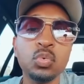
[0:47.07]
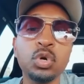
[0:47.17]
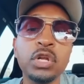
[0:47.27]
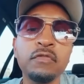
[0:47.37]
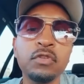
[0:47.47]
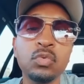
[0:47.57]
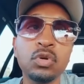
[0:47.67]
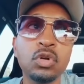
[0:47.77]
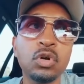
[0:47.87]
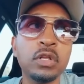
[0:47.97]
or whatever you
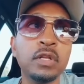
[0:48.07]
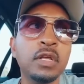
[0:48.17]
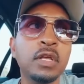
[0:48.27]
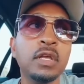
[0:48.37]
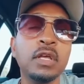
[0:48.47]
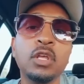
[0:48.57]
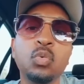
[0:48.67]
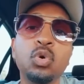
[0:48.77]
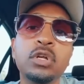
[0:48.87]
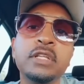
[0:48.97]
want to call it.
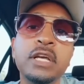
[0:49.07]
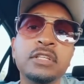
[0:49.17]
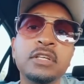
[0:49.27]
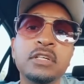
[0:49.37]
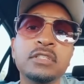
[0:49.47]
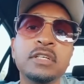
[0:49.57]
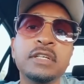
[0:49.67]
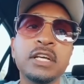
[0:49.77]
And what that does, it